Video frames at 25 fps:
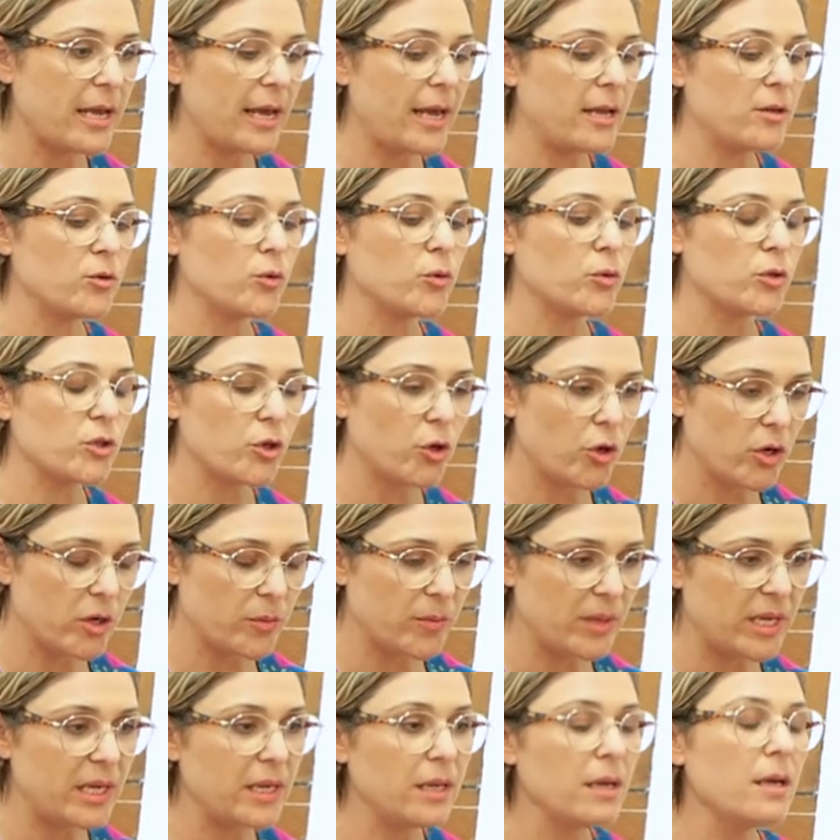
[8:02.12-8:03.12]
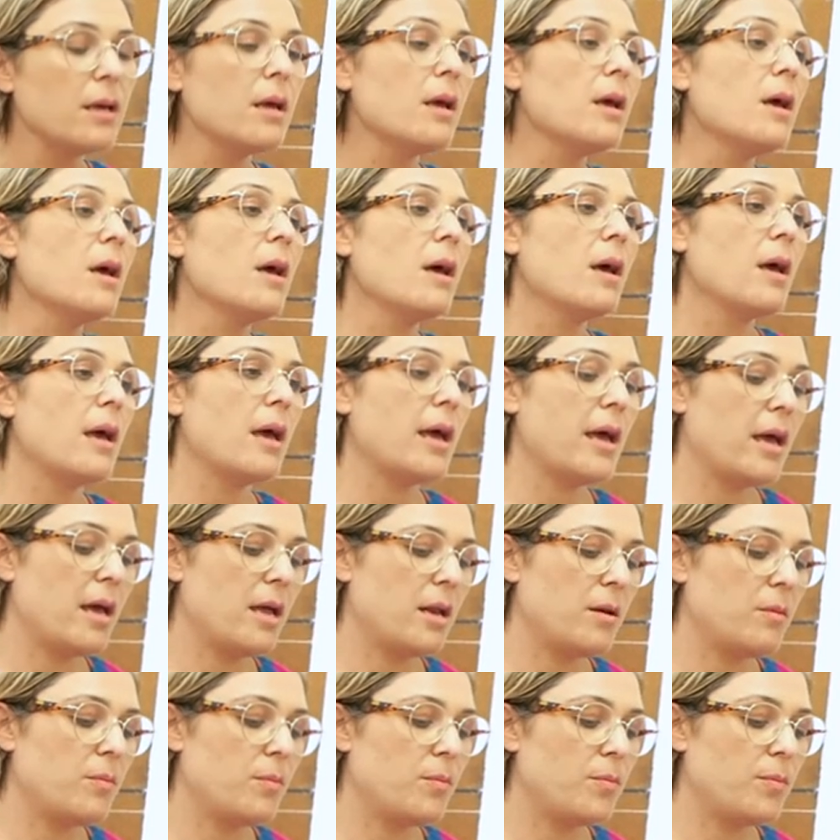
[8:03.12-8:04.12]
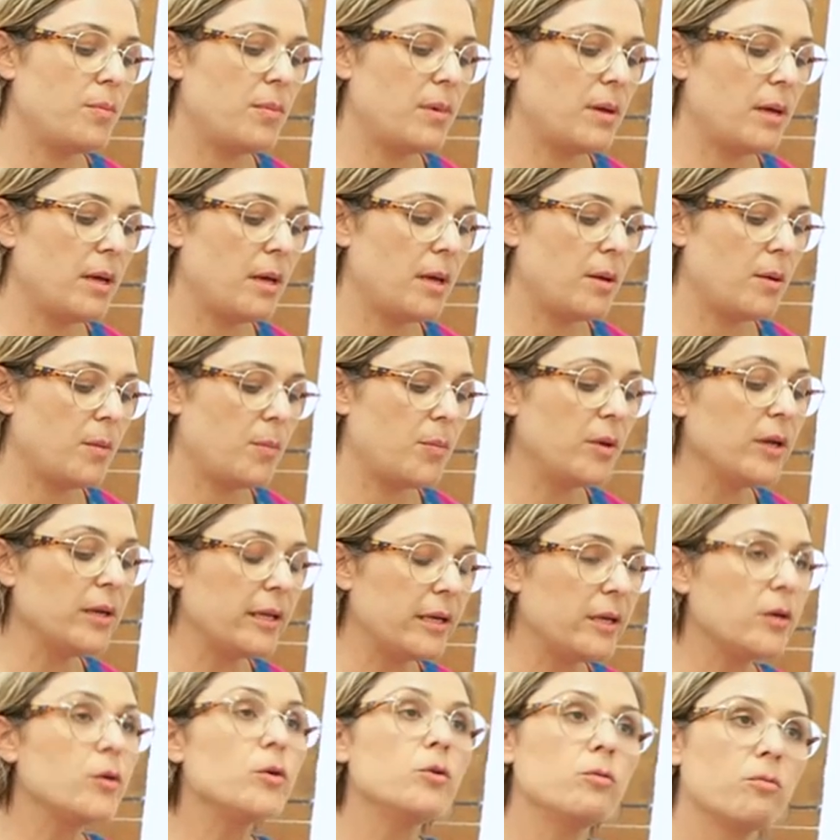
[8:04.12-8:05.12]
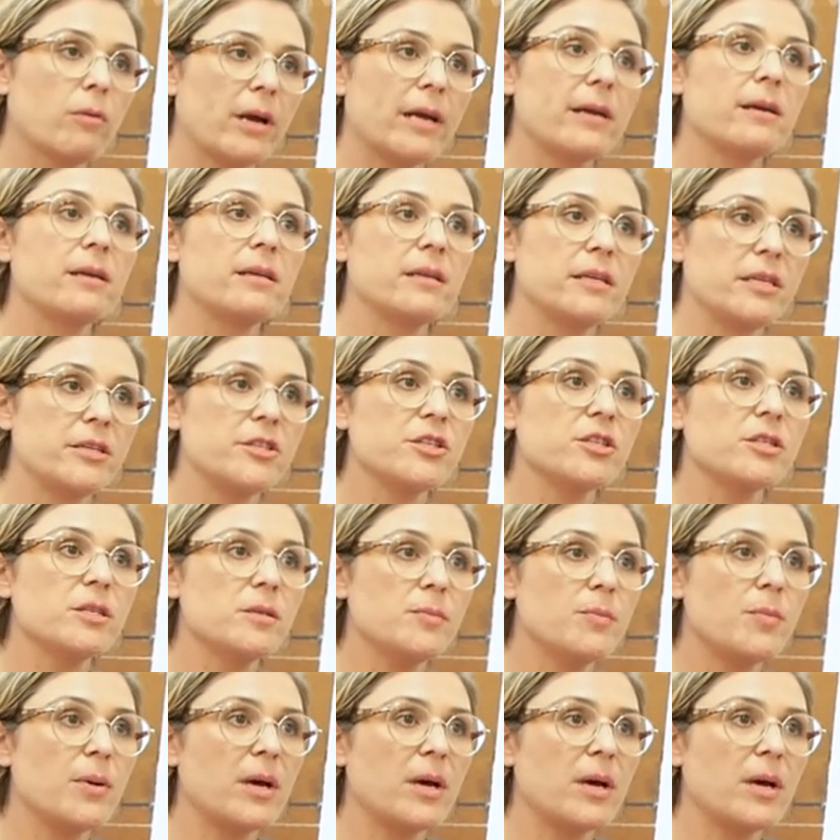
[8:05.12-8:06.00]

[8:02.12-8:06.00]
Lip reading: and autonomy and political recognition,